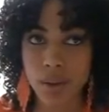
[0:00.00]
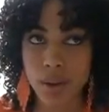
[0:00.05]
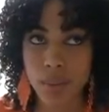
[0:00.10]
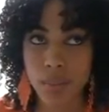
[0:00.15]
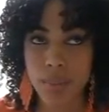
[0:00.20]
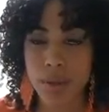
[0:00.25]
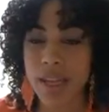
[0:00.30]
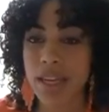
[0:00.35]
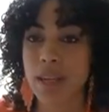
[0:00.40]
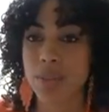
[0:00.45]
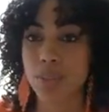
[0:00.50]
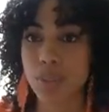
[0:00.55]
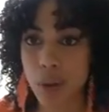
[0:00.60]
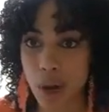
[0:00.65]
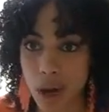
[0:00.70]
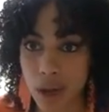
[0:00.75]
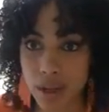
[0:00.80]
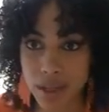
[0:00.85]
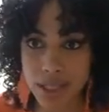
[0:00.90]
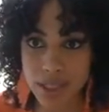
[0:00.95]
many
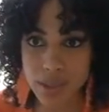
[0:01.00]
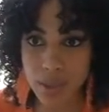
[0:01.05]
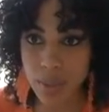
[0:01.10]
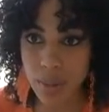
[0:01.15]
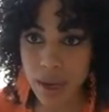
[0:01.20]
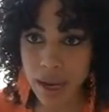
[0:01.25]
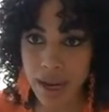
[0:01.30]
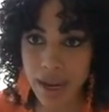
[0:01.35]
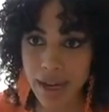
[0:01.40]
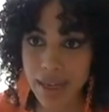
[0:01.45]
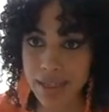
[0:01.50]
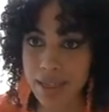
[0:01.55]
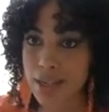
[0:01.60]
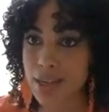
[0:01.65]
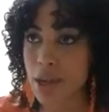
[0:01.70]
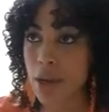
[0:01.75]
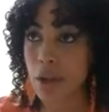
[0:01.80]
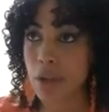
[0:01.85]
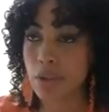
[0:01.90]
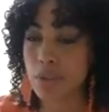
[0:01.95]
products we buy, and I
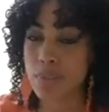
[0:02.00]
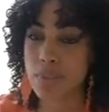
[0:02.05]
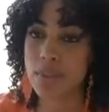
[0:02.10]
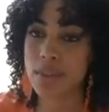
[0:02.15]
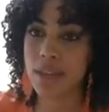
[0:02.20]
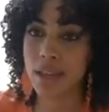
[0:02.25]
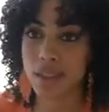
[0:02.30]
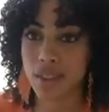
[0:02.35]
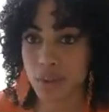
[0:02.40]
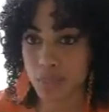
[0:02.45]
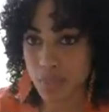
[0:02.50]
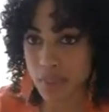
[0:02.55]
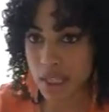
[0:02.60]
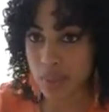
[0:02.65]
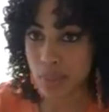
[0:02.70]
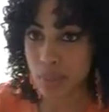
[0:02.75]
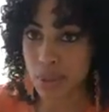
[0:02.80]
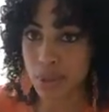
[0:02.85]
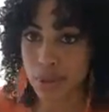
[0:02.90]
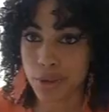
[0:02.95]
know the
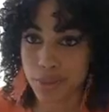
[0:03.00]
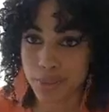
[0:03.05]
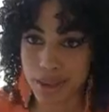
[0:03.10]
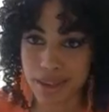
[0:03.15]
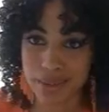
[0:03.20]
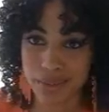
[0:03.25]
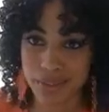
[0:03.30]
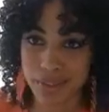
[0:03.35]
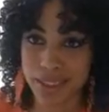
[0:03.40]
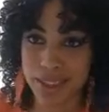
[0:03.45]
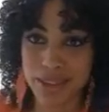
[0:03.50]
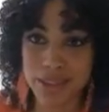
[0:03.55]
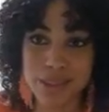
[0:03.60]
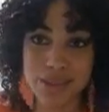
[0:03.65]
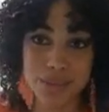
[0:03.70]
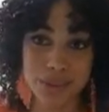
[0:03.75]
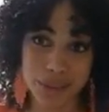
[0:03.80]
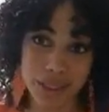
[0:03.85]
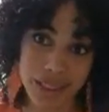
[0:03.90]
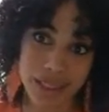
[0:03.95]
people who are making
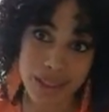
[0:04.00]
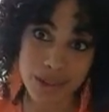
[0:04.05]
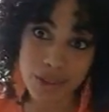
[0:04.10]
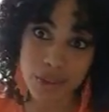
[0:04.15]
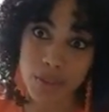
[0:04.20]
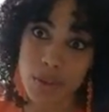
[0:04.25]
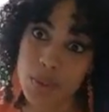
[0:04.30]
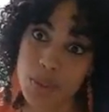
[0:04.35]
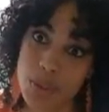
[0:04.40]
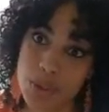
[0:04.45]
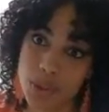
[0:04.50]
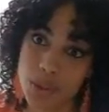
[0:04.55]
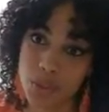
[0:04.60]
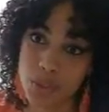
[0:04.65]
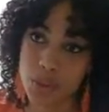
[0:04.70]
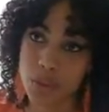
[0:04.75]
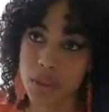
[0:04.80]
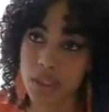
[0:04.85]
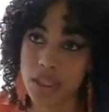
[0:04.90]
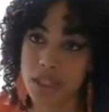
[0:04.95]
videos, we're not the only people in the
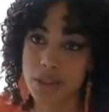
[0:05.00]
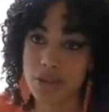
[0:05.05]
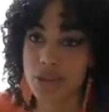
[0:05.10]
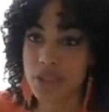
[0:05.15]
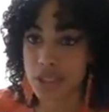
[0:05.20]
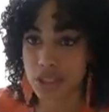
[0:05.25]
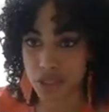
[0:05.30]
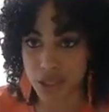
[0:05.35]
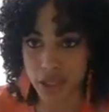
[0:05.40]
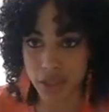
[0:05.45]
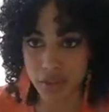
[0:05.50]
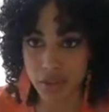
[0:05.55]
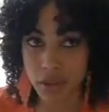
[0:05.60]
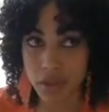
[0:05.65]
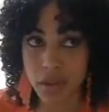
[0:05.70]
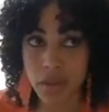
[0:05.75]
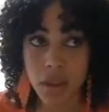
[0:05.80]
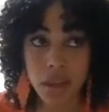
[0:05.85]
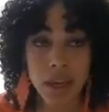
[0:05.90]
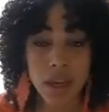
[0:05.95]
world. I know just in
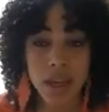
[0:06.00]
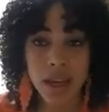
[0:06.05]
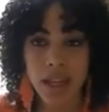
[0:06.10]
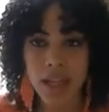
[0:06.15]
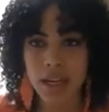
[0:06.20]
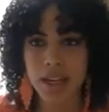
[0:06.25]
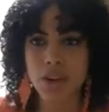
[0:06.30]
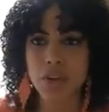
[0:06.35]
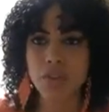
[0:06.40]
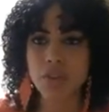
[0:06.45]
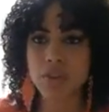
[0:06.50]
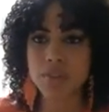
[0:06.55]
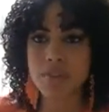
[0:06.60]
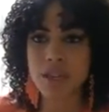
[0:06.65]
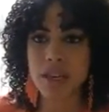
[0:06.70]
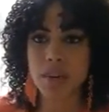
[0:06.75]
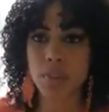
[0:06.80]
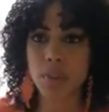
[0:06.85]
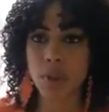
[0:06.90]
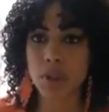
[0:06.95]
general. I know for
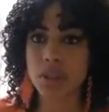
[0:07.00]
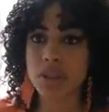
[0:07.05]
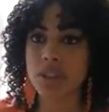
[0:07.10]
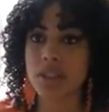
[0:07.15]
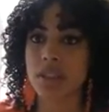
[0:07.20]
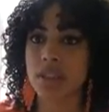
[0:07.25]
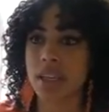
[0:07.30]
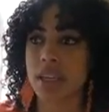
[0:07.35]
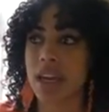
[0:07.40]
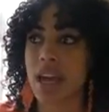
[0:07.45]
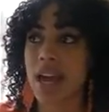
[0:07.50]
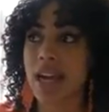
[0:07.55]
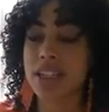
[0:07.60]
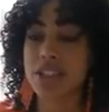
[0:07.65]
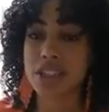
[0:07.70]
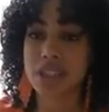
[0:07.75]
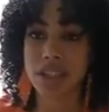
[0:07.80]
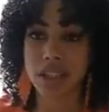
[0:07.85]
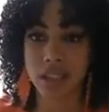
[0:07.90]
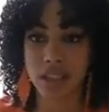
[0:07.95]
me personally, I
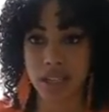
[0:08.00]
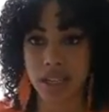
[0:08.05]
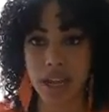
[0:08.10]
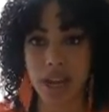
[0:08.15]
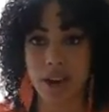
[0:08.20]
just cleaned